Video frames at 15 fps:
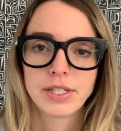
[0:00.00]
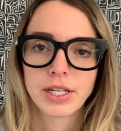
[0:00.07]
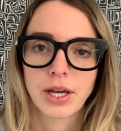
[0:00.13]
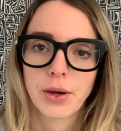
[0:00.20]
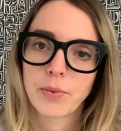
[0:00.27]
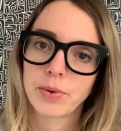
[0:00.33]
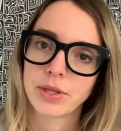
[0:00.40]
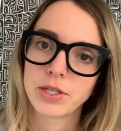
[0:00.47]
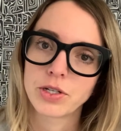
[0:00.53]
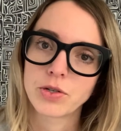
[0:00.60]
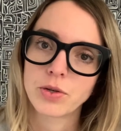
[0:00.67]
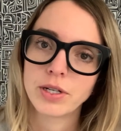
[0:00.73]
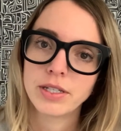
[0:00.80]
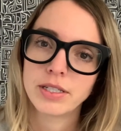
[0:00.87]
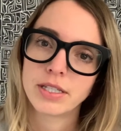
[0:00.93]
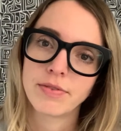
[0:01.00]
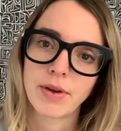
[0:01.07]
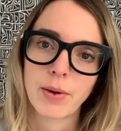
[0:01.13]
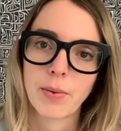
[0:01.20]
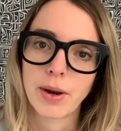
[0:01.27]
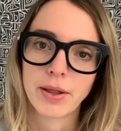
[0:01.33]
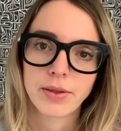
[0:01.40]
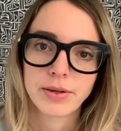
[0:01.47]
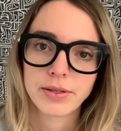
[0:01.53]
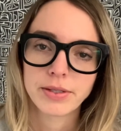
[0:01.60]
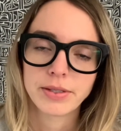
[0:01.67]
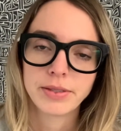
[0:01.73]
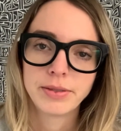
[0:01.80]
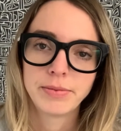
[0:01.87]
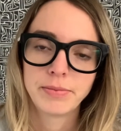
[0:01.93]
go with the shorts if I want a
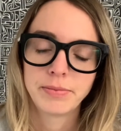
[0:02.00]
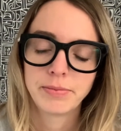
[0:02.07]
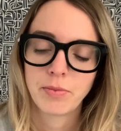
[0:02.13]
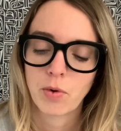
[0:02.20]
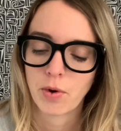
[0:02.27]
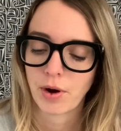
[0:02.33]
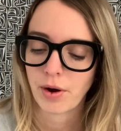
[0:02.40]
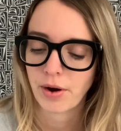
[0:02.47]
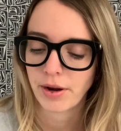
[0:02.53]
little more,